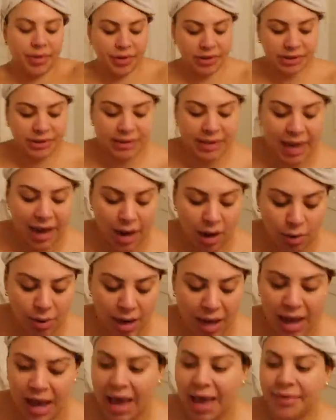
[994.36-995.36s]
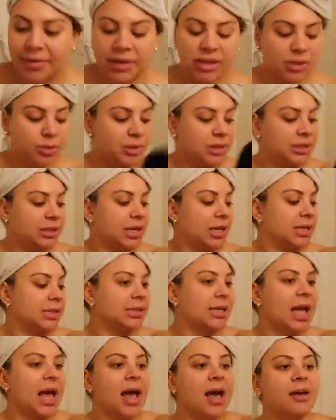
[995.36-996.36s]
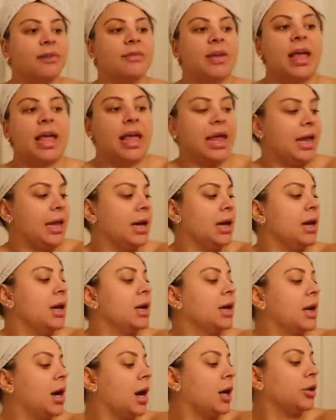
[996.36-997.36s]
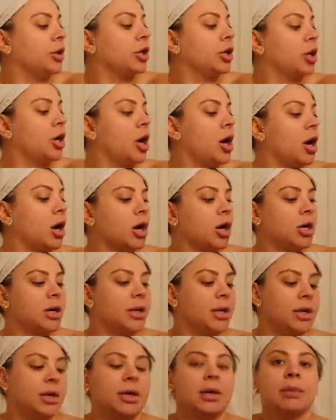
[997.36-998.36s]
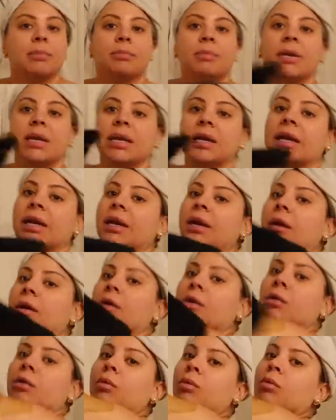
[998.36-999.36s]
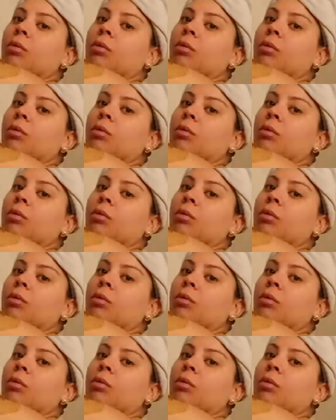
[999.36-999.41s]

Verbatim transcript: this out. And this one does have a color guard, meaning